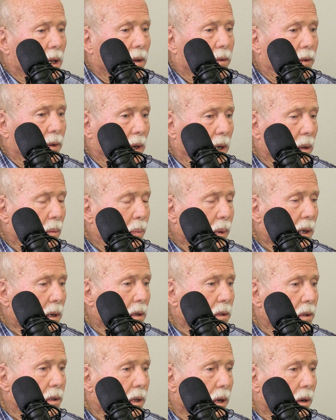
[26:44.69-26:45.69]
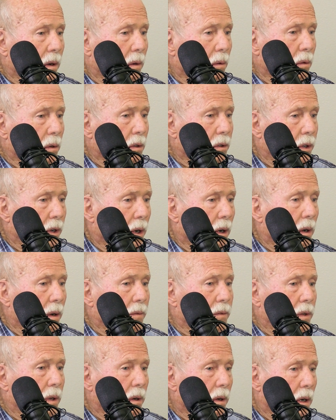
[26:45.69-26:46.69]
Felipe Lucero were
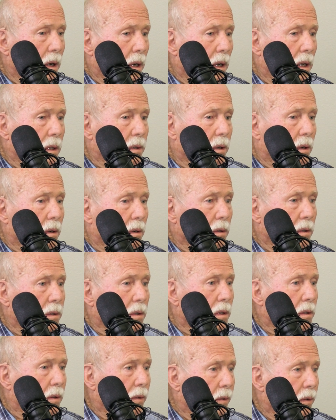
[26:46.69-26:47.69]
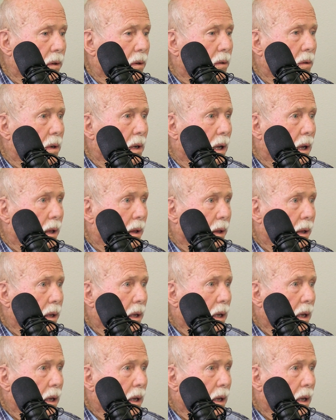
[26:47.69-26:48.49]
sheriffs here in Las Cruces for a while.